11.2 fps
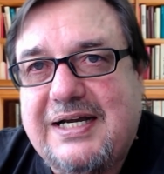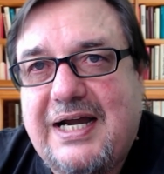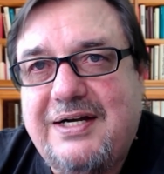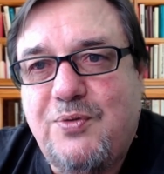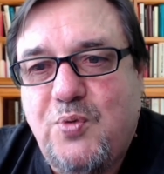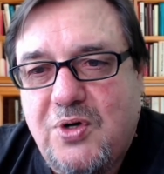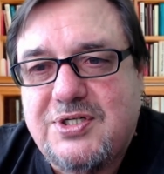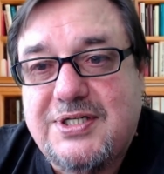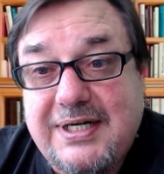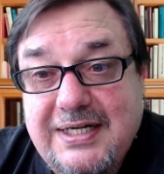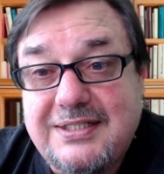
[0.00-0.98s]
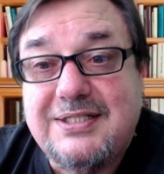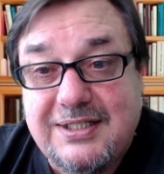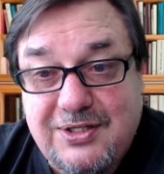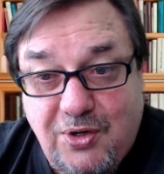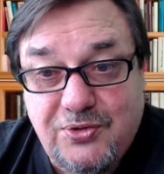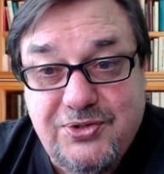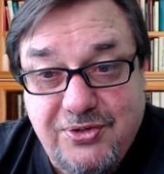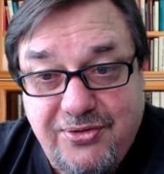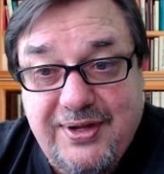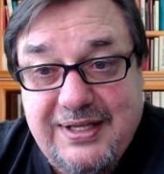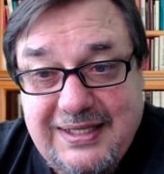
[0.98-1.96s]
kind of works against the culture
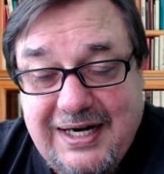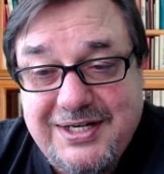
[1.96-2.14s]
thing that I